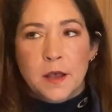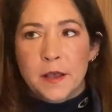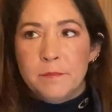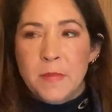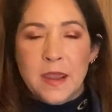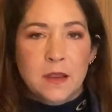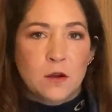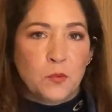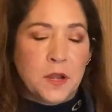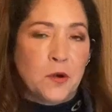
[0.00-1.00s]
made
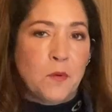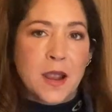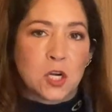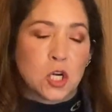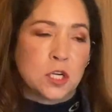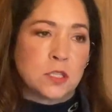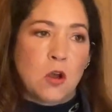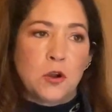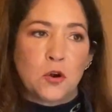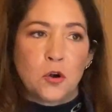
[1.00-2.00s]
arena records
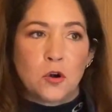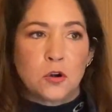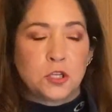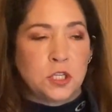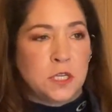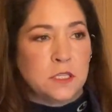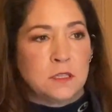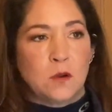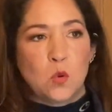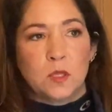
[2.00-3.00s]
on her. She's
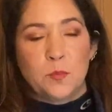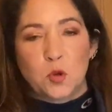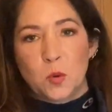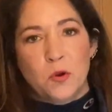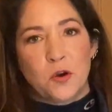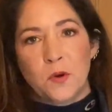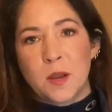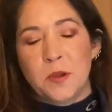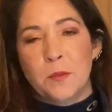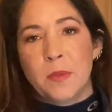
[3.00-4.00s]
the only purebred
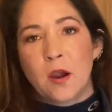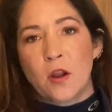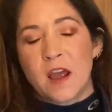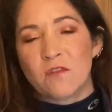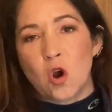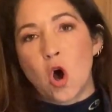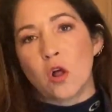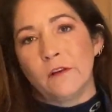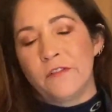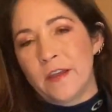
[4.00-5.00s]
Arabian mare to ever
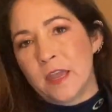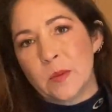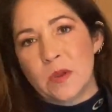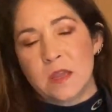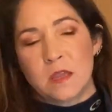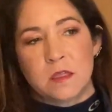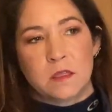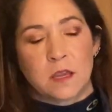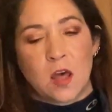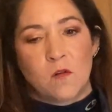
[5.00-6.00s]
Hall of Fame in
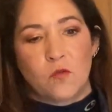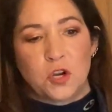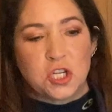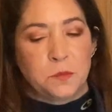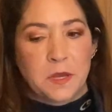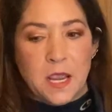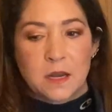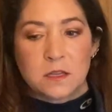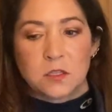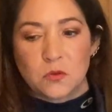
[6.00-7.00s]
the California
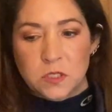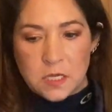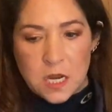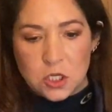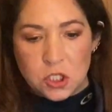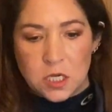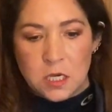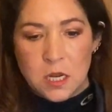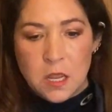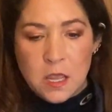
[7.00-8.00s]
Gymkhana
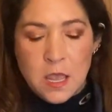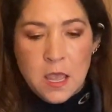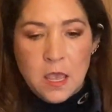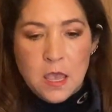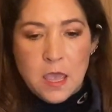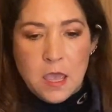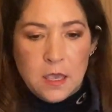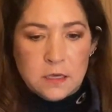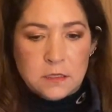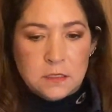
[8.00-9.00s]
Association.
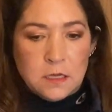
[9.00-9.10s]
And,